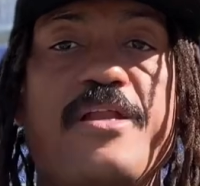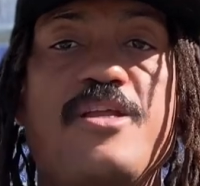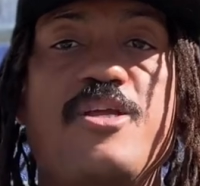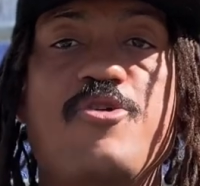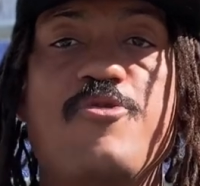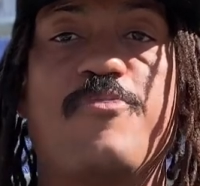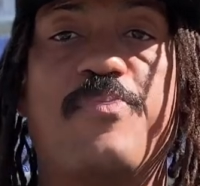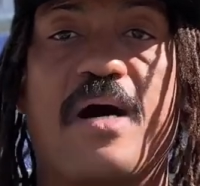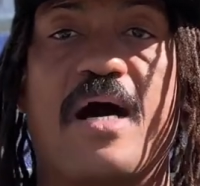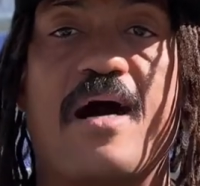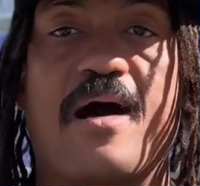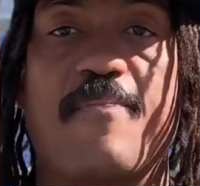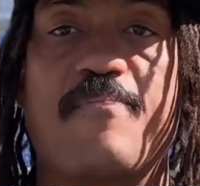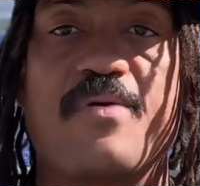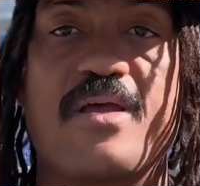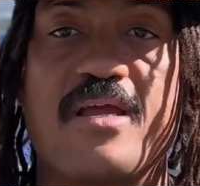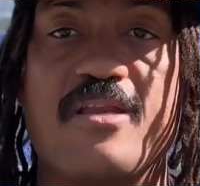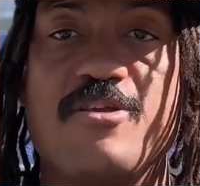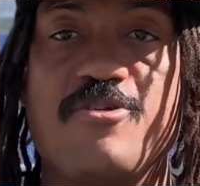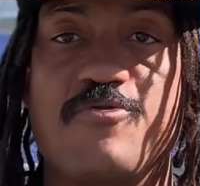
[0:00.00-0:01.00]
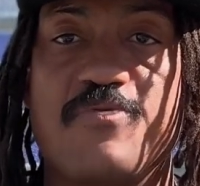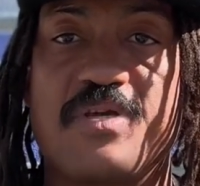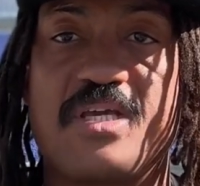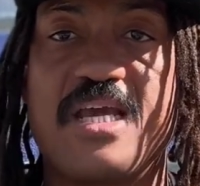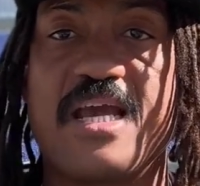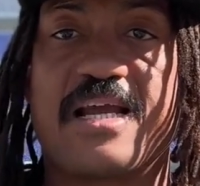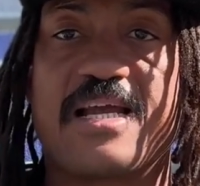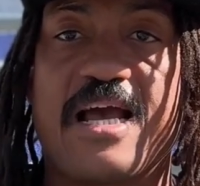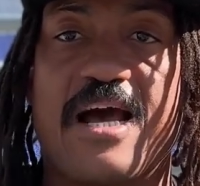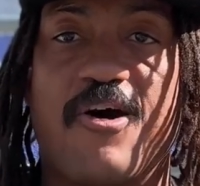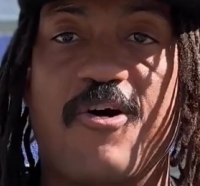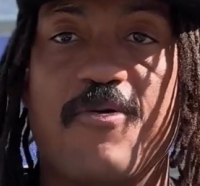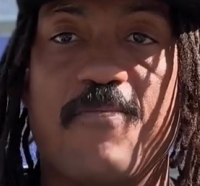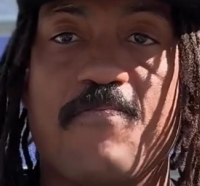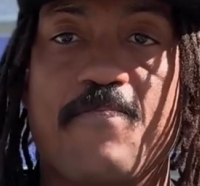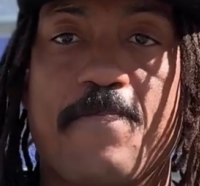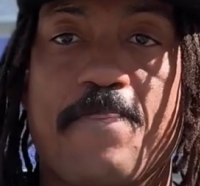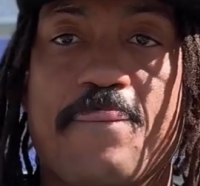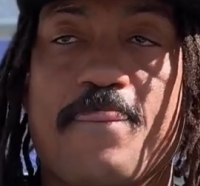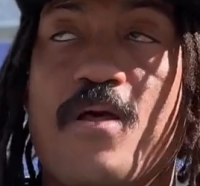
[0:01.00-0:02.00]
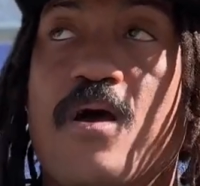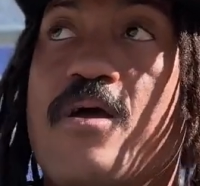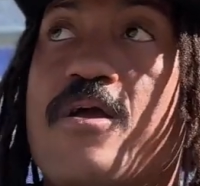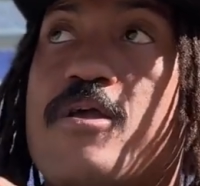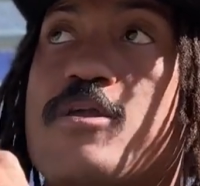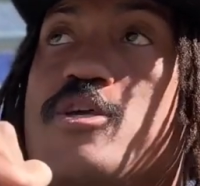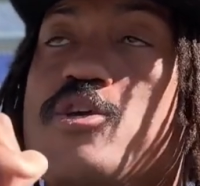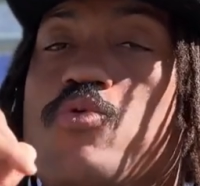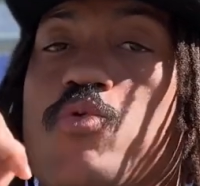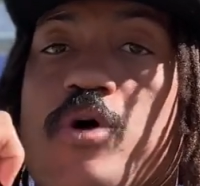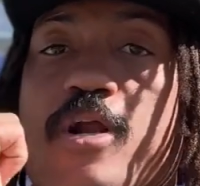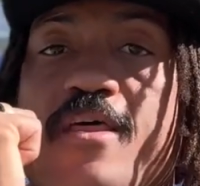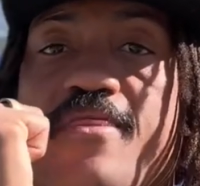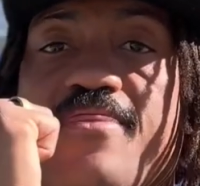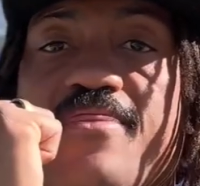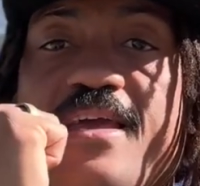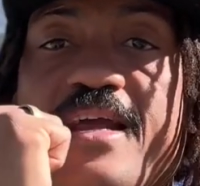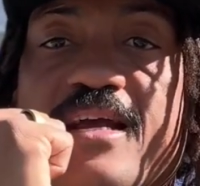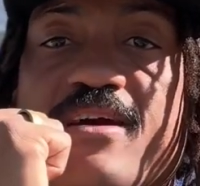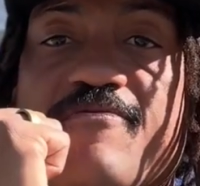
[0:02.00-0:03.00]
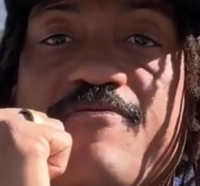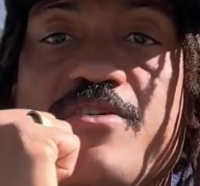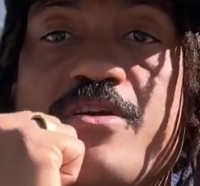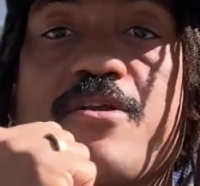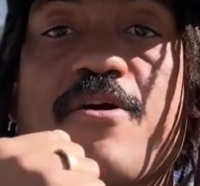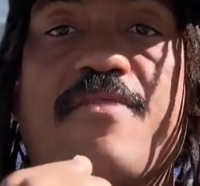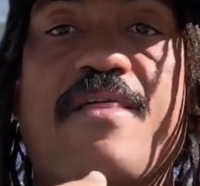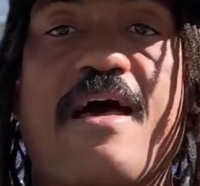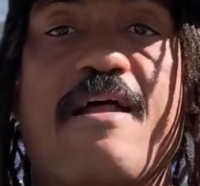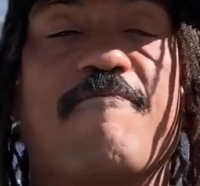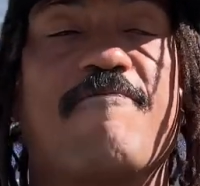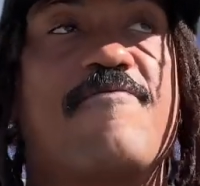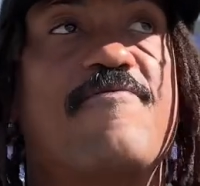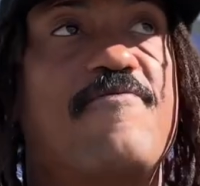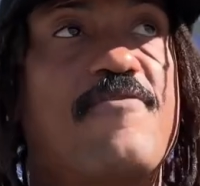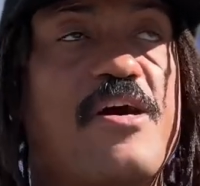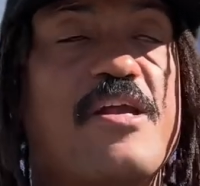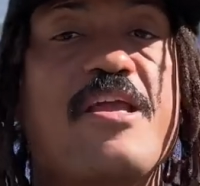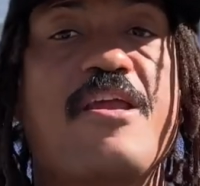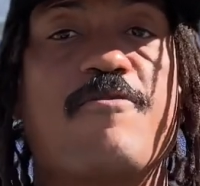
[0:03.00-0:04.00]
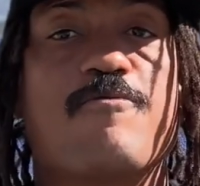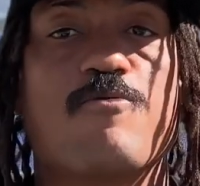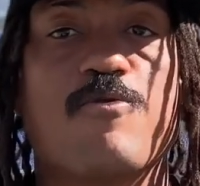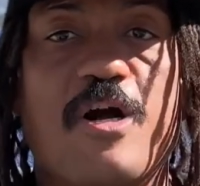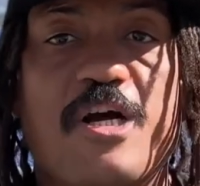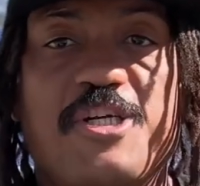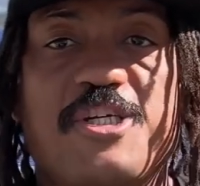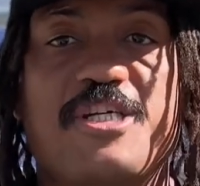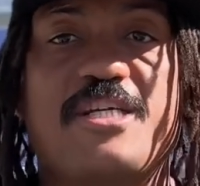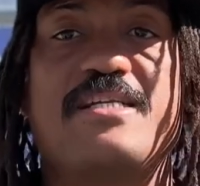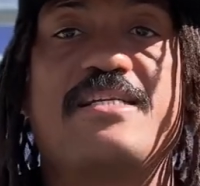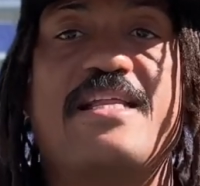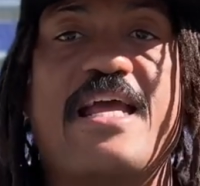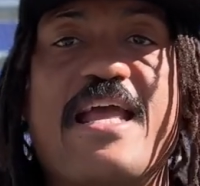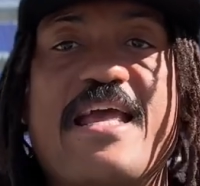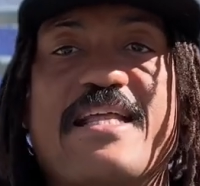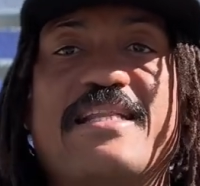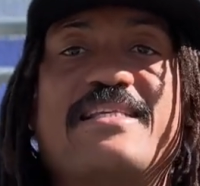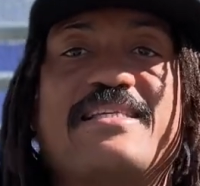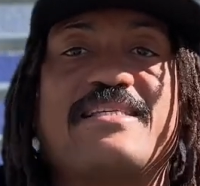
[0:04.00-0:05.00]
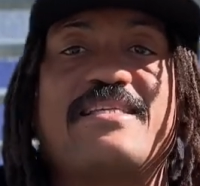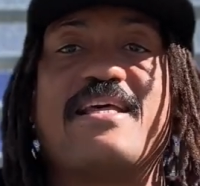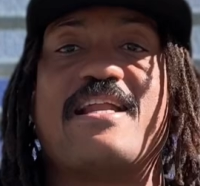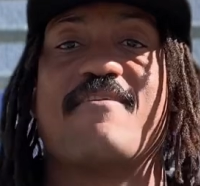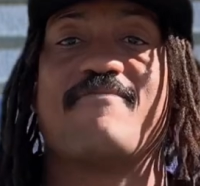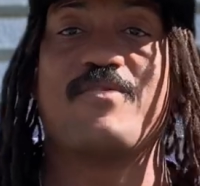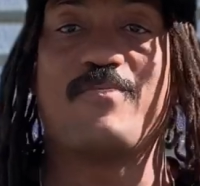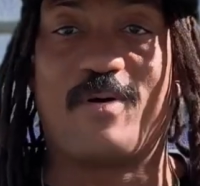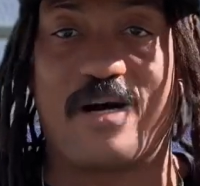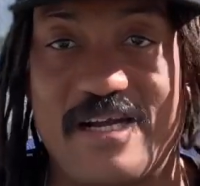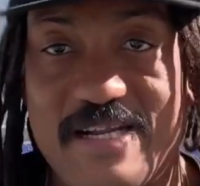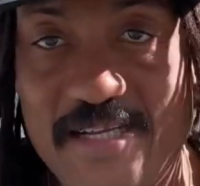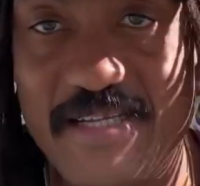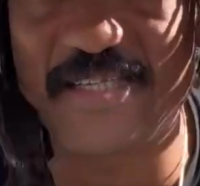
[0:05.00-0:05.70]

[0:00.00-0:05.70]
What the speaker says: you pop and you kick out, you want to think of, you know, that funny Russian dance that everybody's